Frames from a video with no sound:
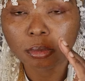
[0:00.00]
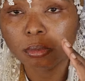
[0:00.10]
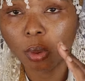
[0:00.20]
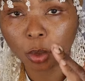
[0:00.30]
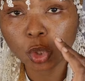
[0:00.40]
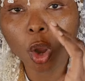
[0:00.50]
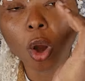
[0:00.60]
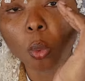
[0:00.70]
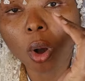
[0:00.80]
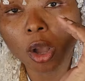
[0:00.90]
But we
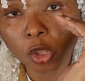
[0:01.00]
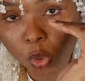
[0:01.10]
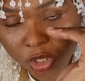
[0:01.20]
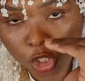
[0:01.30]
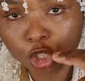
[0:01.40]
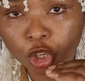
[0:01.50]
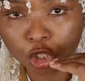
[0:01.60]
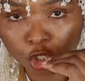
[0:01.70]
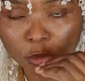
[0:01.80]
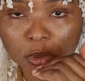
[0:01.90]
don't want you as a
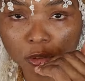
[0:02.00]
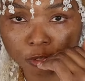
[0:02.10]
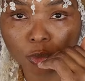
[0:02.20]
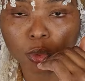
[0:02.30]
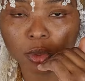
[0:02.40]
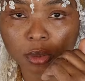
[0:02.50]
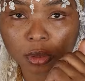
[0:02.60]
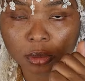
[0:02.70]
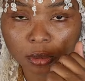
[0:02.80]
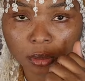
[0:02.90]
church to be fooled.
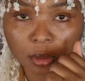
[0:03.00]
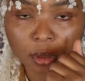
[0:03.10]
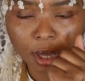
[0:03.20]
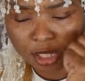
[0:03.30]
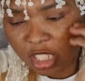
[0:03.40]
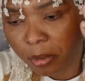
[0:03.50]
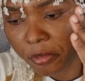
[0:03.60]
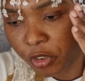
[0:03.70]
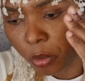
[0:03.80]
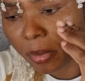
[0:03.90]
And some
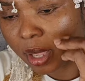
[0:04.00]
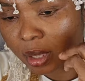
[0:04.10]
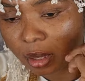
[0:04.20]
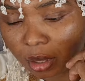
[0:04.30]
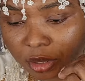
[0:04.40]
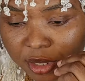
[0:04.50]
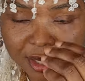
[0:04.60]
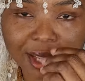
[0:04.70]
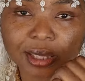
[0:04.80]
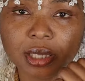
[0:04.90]
of you may not
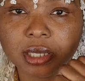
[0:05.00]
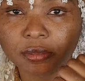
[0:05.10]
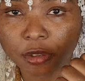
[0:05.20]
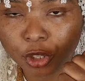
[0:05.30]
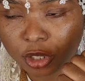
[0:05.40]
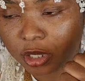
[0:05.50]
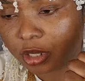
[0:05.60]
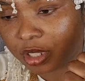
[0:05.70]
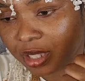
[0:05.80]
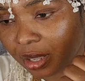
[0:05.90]
understand these videos. You
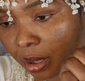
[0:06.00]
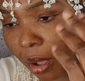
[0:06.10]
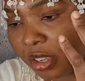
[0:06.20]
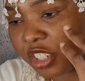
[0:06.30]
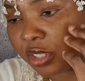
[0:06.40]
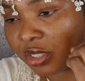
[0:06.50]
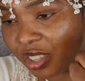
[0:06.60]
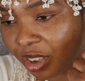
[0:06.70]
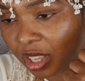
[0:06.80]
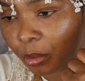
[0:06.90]
just think, oh, she's
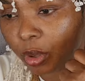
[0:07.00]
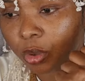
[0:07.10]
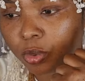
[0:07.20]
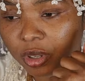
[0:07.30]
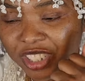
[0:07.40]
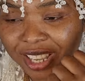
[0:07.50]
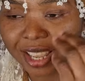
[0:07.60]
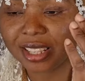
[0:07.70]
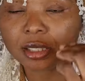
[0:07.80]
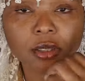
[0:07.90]
talking about the Russia
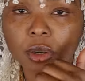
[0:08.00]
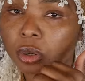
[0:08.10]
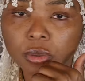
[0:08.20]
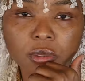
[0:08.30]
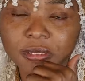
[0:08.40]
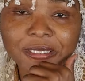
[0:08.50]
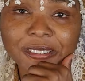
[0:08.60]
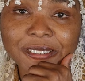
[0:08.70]
Hate No, no.